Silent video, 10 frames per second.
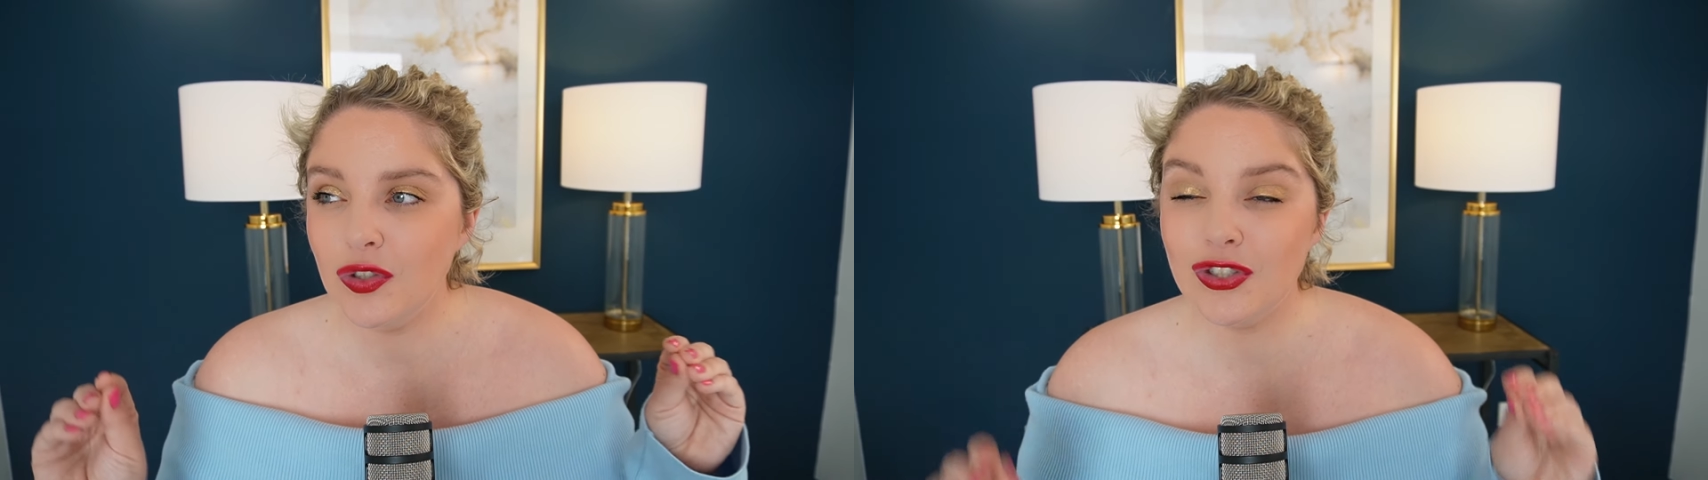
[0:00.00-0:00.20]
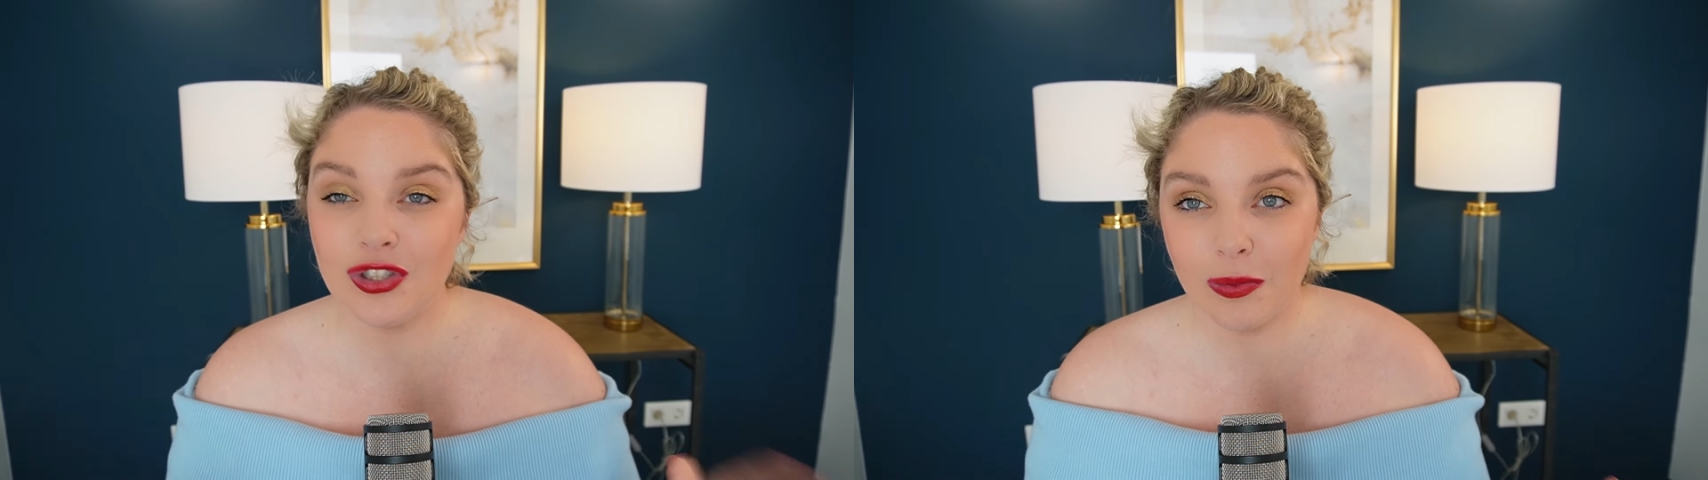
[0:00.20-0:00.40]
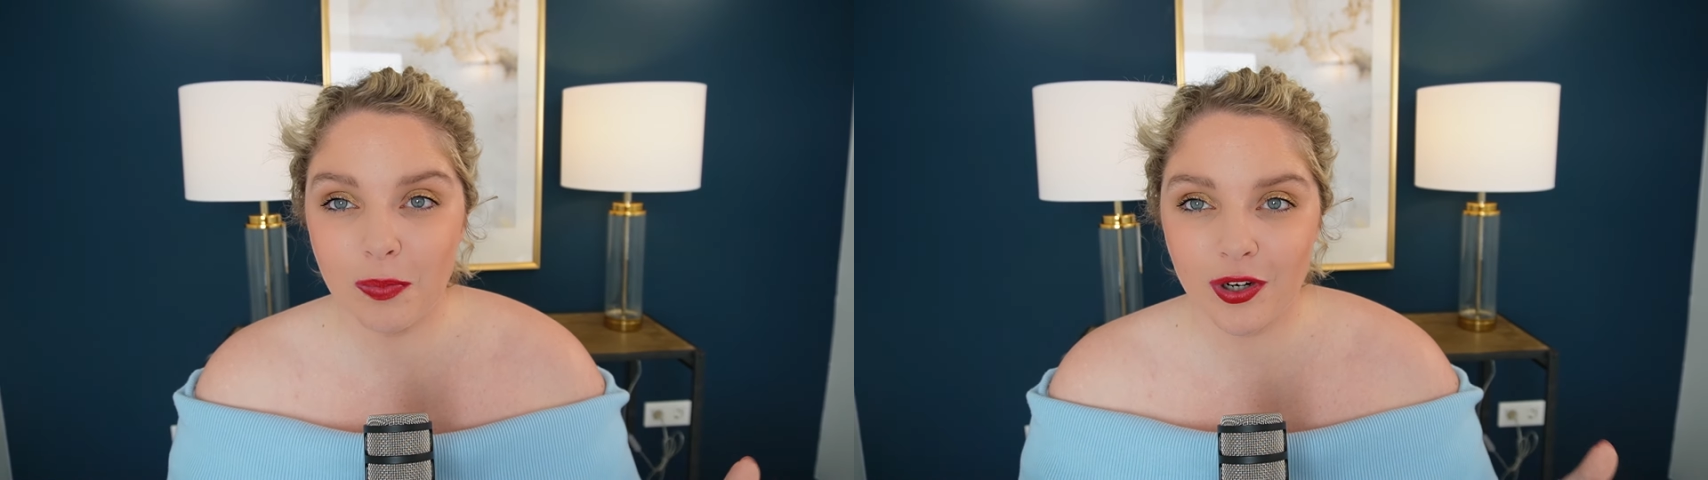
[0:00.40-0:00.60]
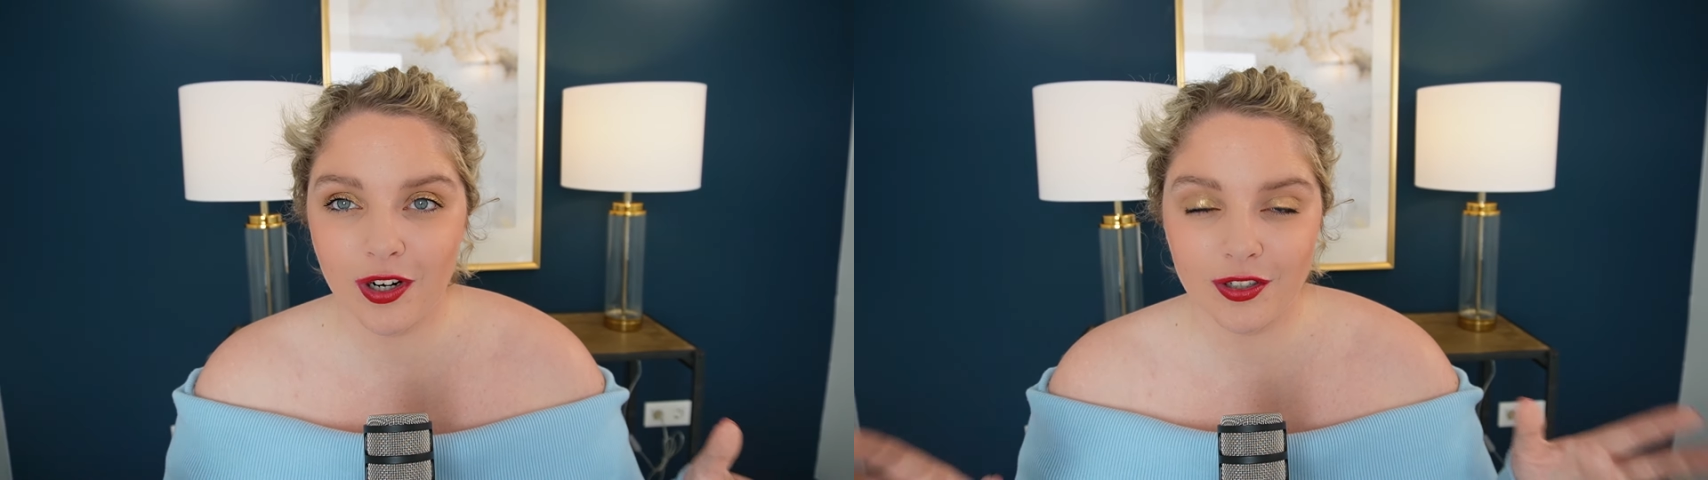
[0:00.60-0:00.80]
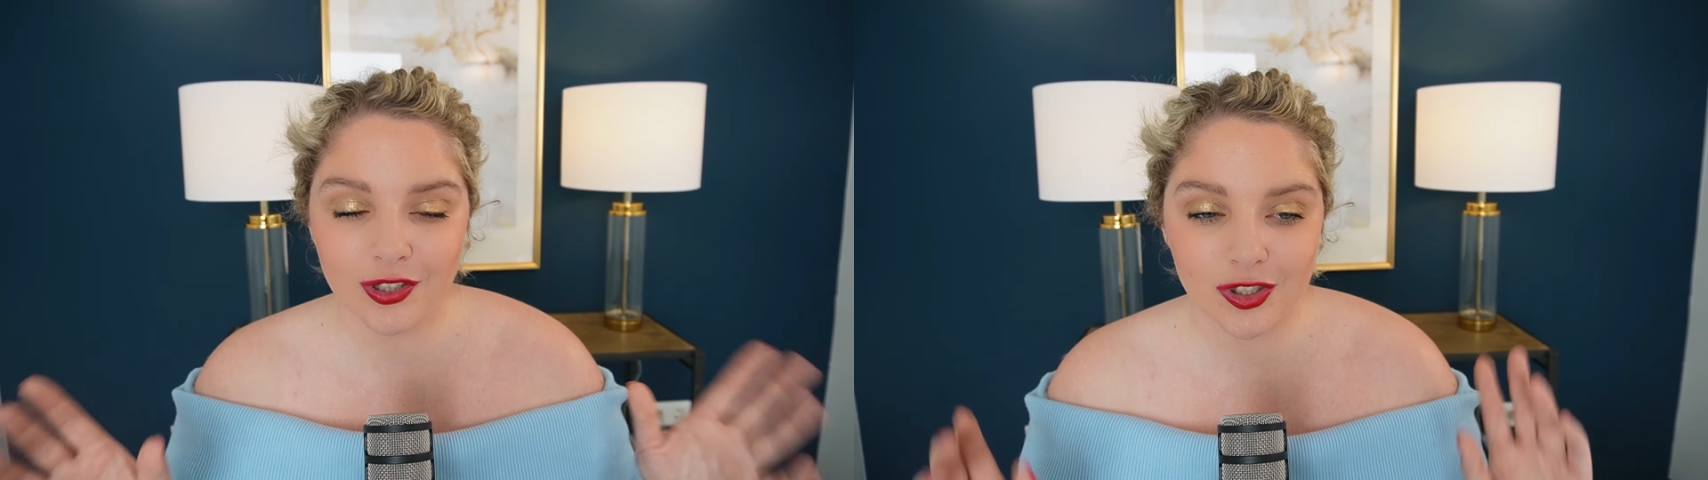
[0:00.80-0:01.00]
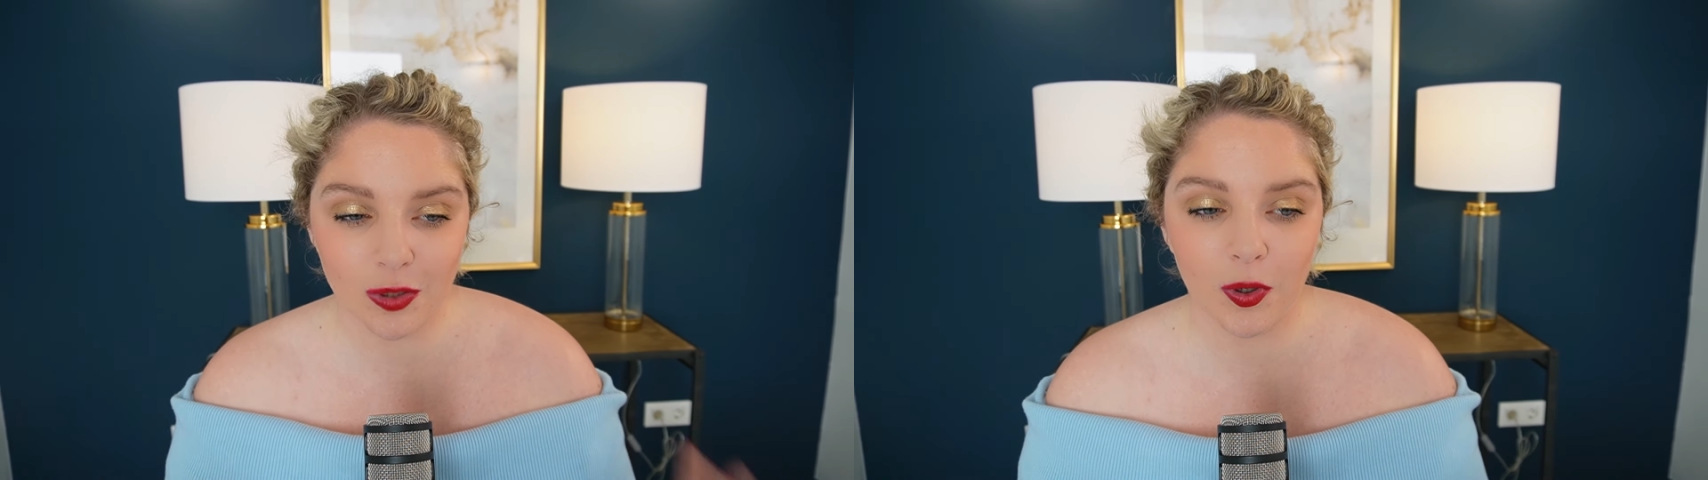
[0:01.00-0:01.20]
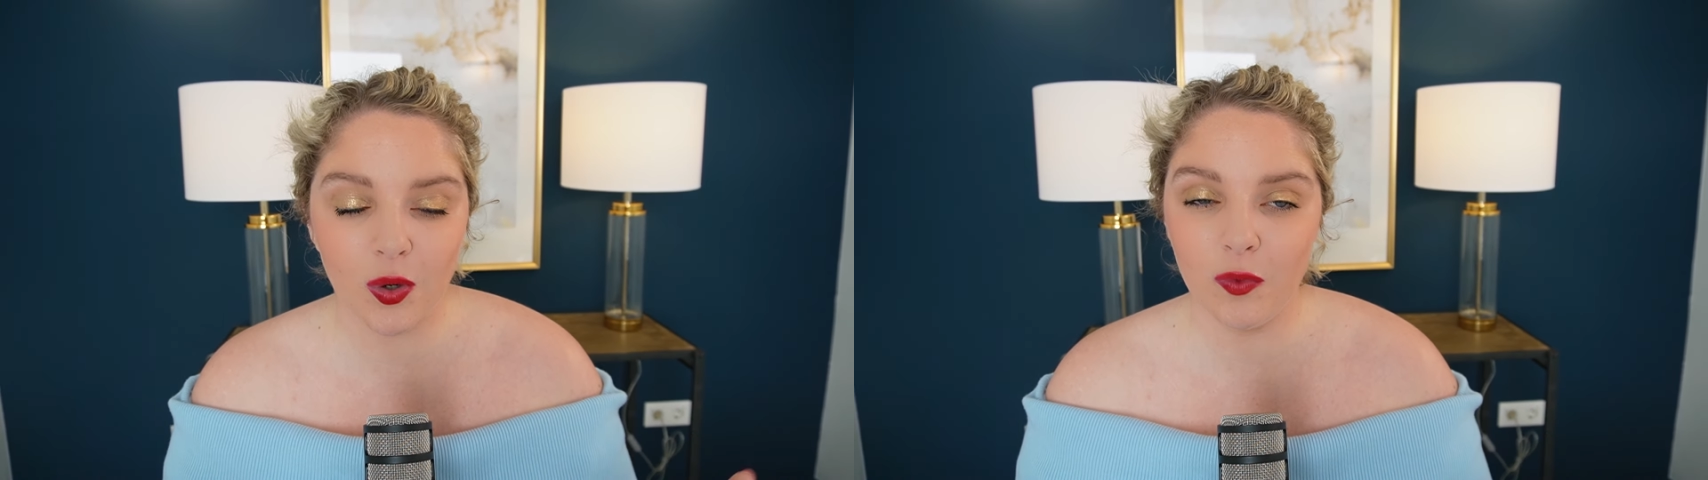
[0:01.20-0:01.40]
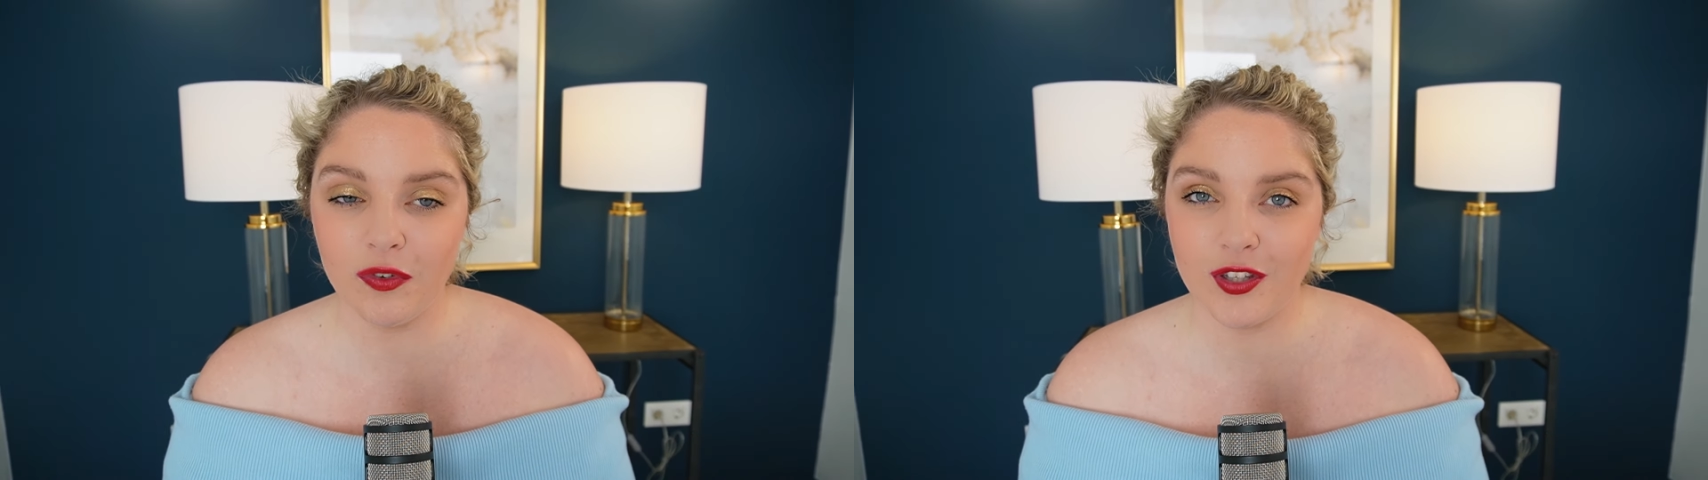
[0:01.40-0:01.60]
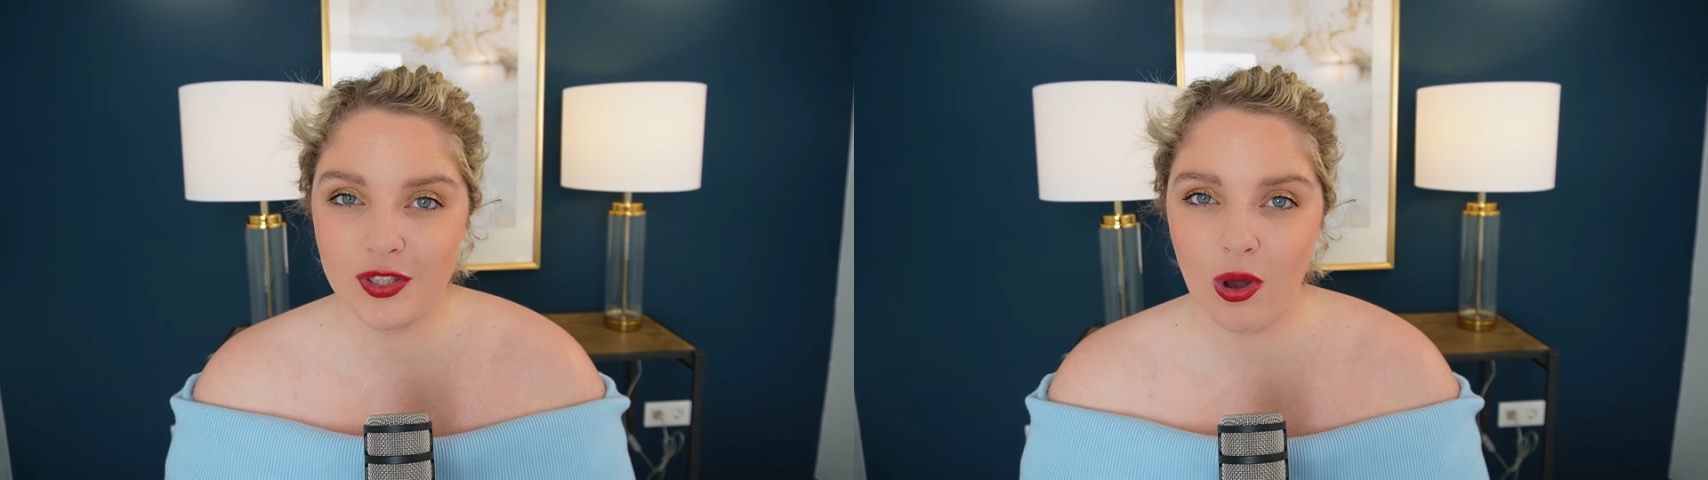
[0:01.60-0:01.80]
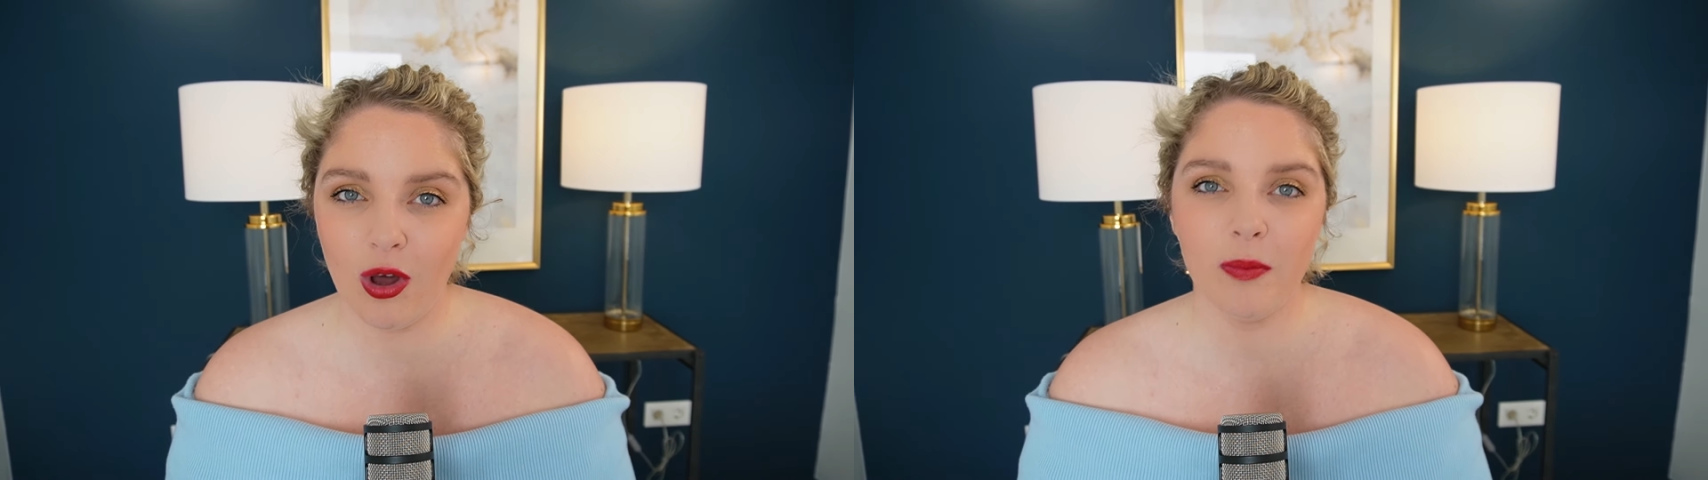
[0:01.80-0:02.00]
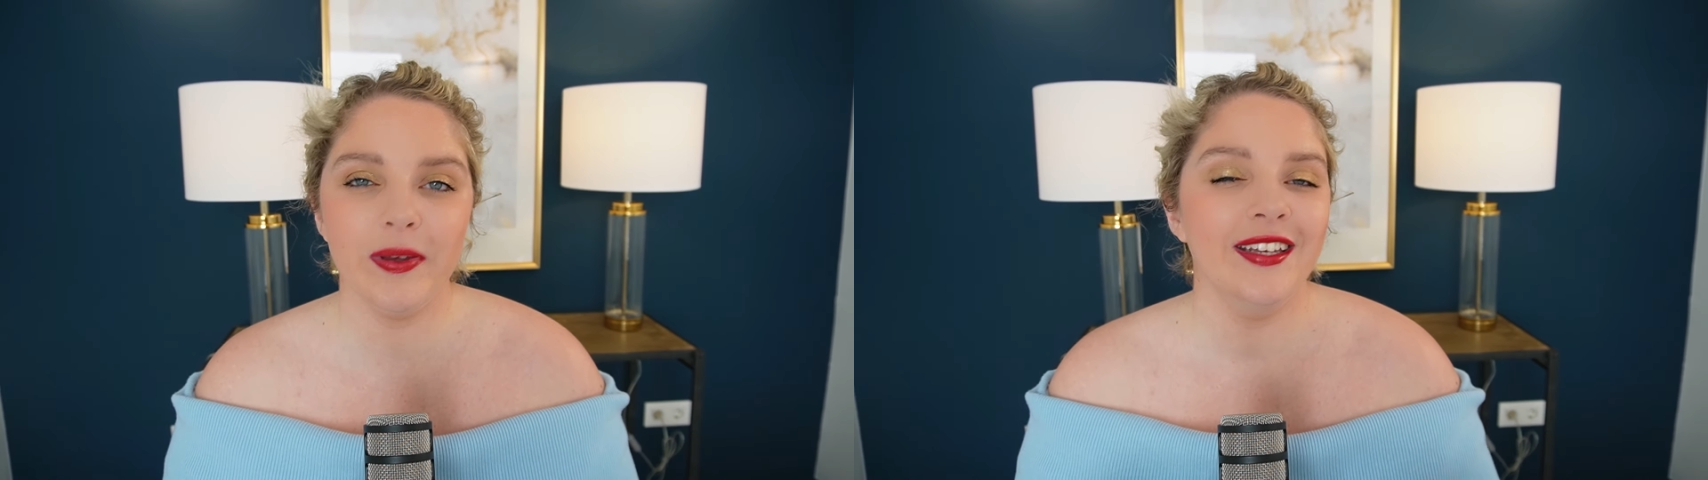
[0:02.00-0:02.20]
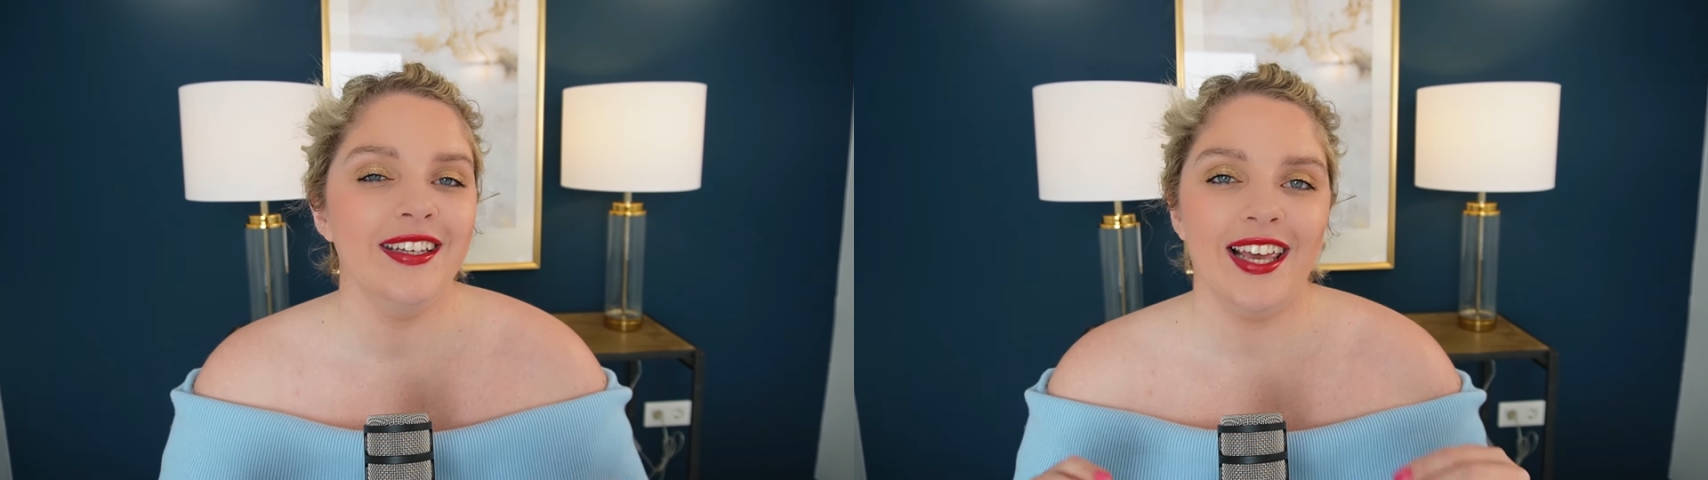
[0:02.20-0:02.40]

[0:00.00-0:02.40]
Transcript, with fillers: super, super over the top.